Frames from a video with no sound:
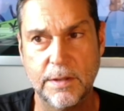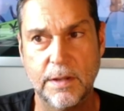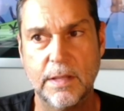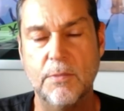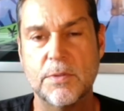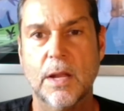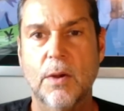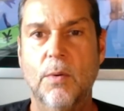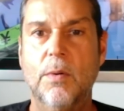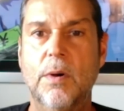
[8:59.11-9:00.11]
That was
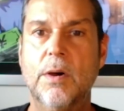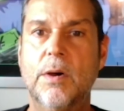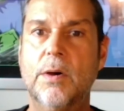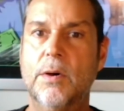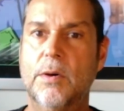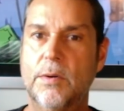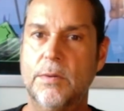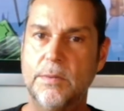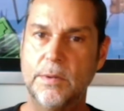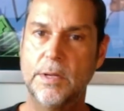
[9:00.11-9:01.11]
like, whoa.
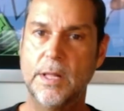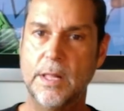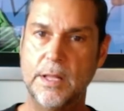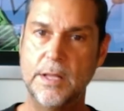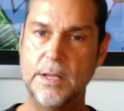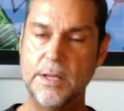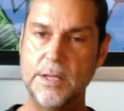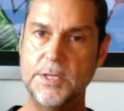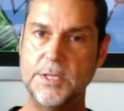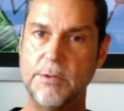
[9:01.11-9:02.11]

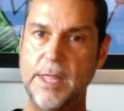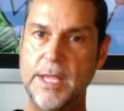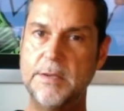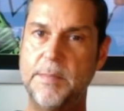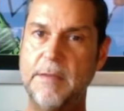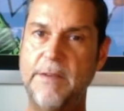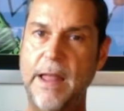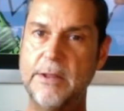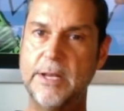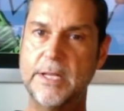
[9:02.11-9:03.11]
So these are being
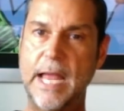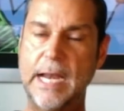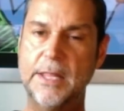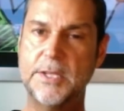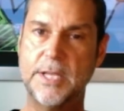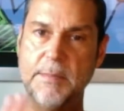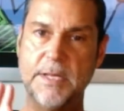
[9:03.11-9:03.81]
valued exactly the same at